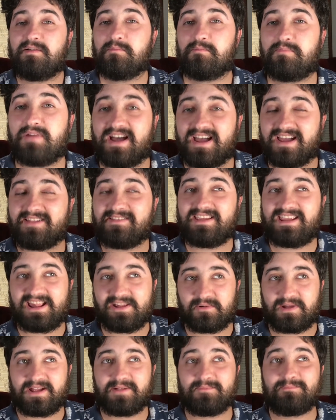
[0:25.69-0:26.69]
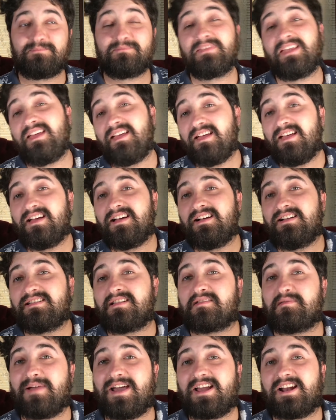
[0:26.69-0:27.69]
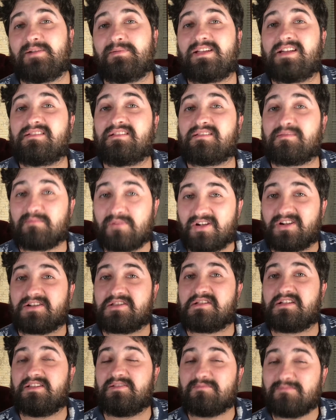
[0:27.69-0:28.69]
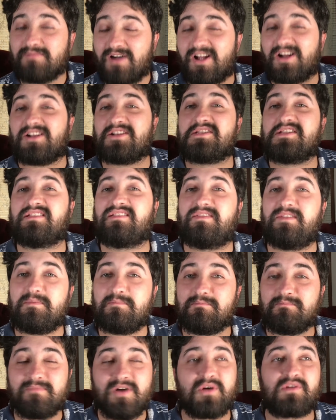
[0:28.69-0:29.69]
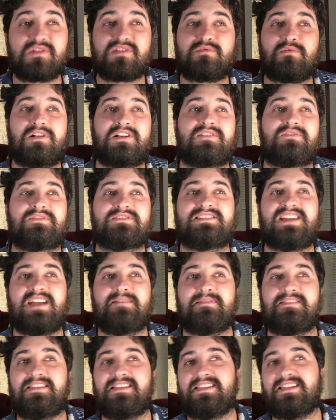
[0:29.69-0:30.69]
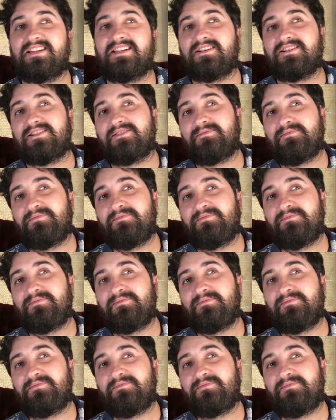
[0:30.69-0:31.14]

But anyway, doesn't matter because it's March. And March is the most wonderful time of the year.